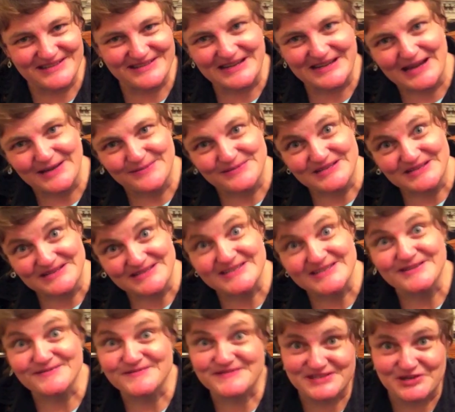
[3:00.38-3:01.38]
that the absence
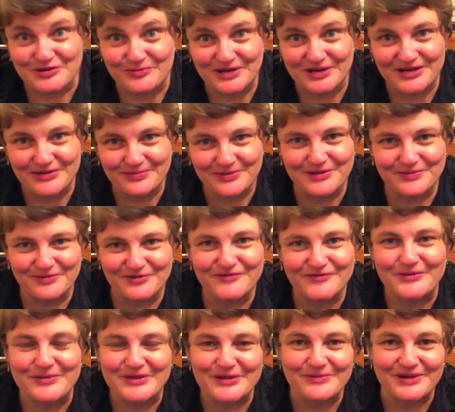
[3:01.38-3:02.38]
of so many people
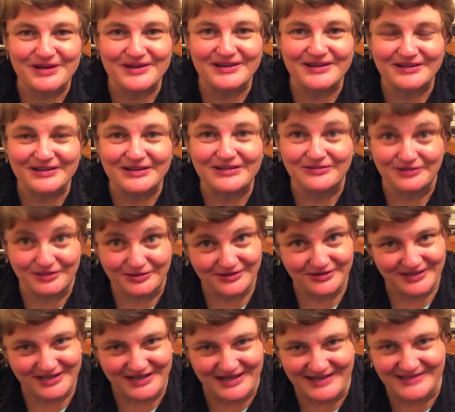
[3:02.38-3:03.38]
from the meeting
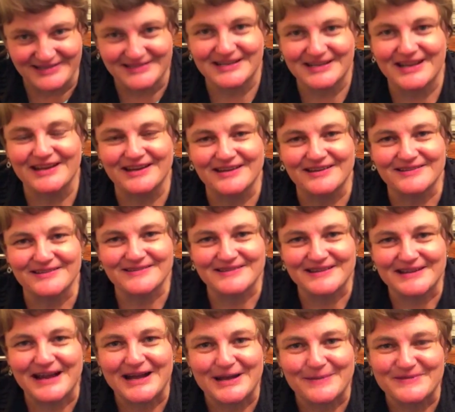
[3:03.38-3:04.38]
clearly indicated
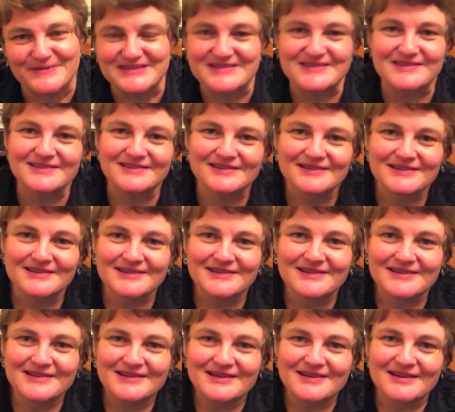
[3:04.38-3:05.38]
the opposite.
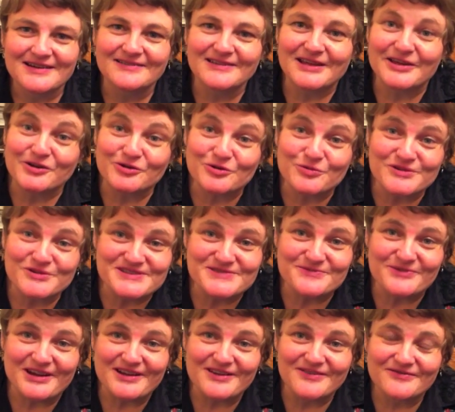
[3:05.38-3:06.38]
A letter was
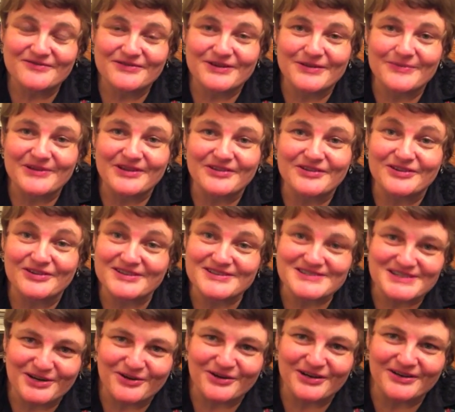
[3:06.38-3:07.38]
read from the
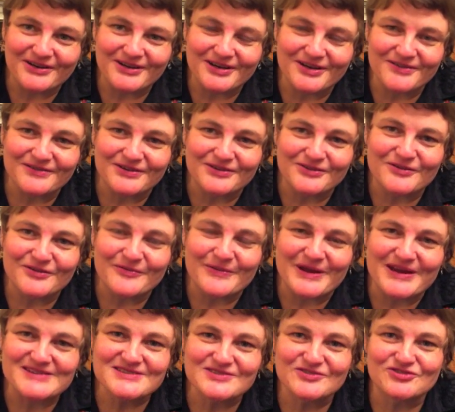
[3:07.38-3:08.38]
Unitarian governor of
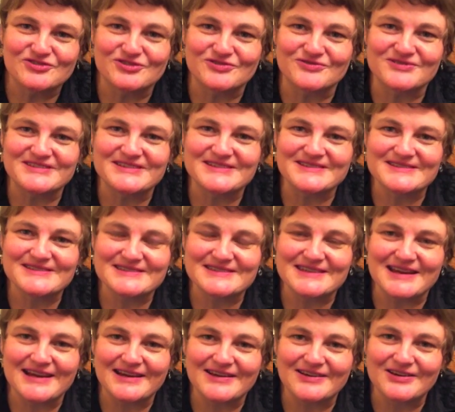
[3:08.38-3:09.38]
Massachusetts
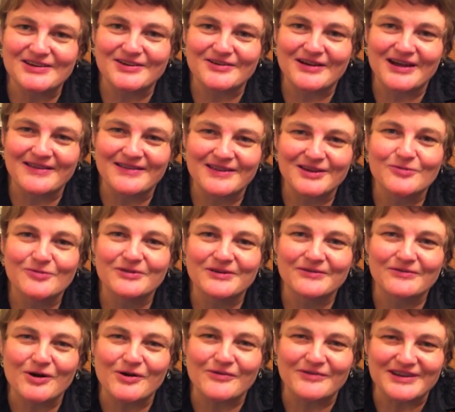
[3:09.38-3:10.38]
saying, I think
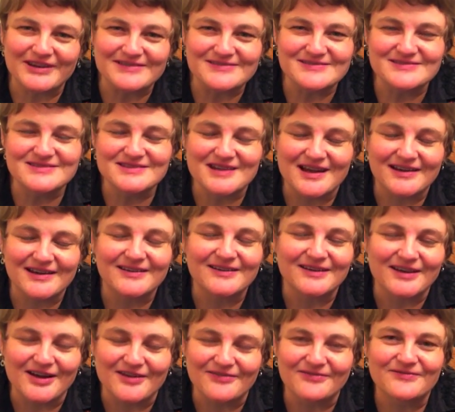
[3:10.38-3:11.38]
we've already done
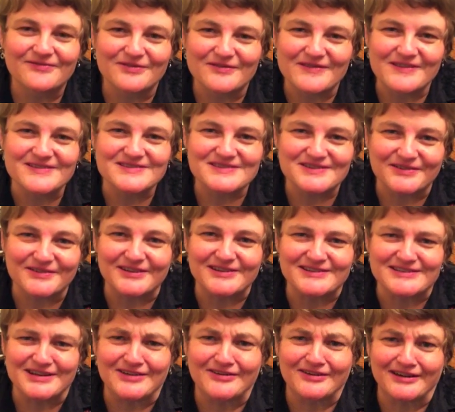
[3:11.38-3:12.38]
enough for this
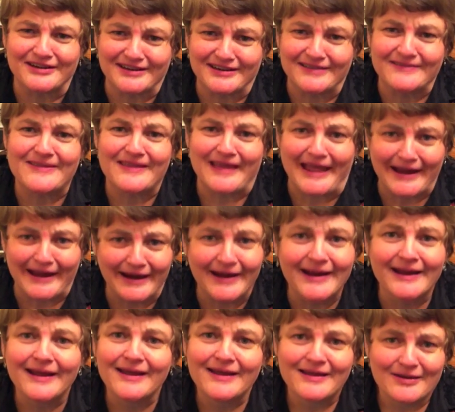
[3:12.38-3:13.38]
Unitarian thing.
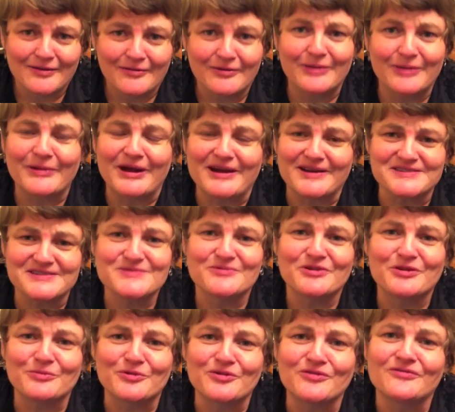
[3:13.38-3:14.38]
We might as
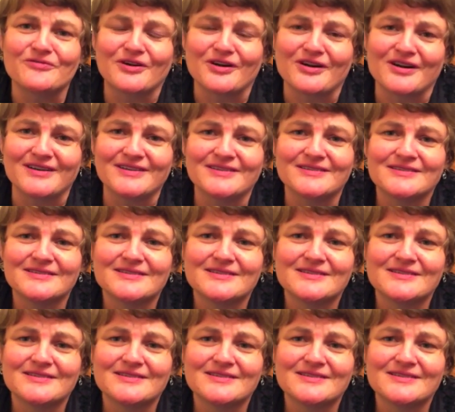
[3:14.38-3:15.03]
well move on.